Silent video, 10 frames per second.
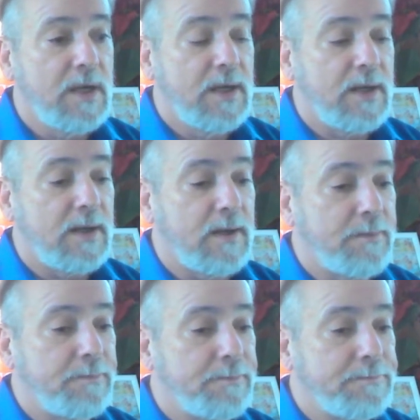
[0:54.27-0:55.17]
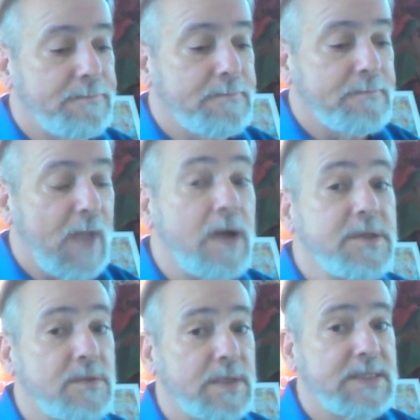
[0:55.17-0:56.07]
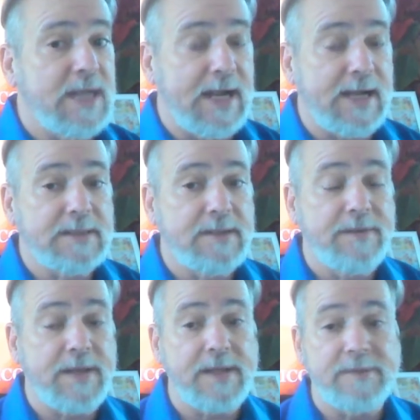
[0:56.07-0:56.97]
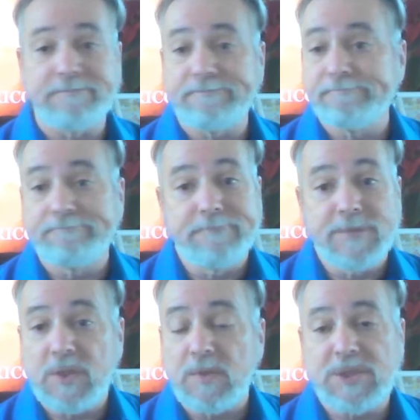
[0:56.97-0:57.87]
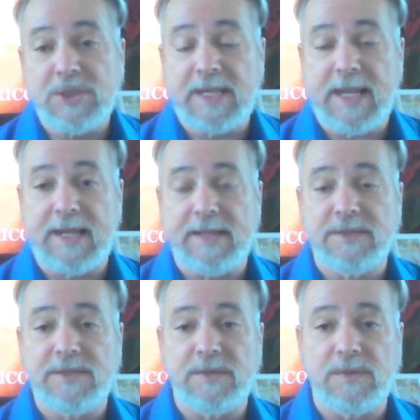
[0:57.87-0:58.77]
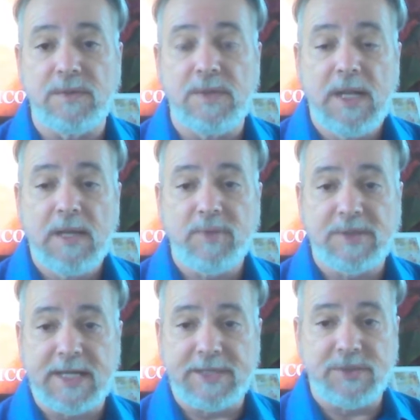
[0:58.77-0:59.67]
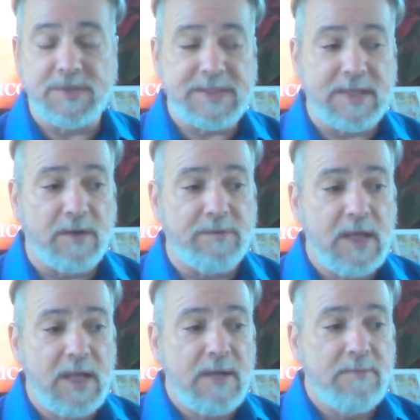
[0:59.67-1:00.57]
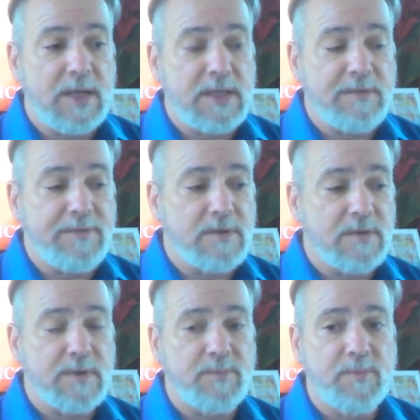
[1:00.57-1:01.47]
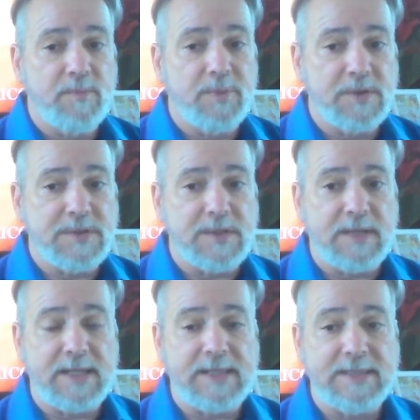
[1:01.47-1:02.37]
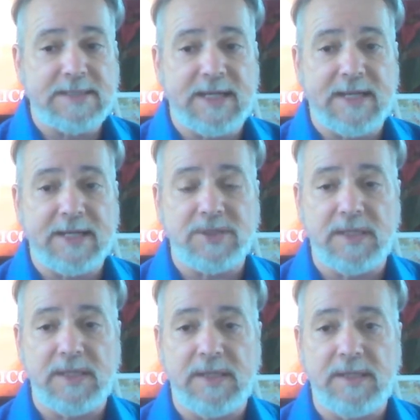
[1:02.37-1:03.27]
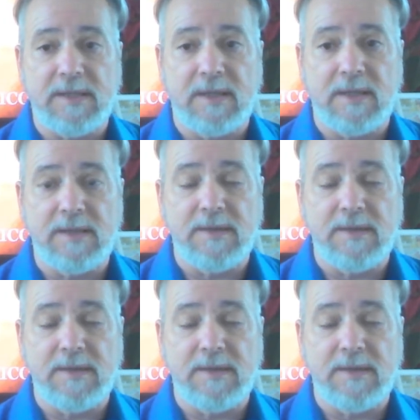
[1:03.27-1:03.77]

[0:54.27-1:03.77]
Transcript: under attack, then do what you can to protect yourself. But if you are the person that is actually on the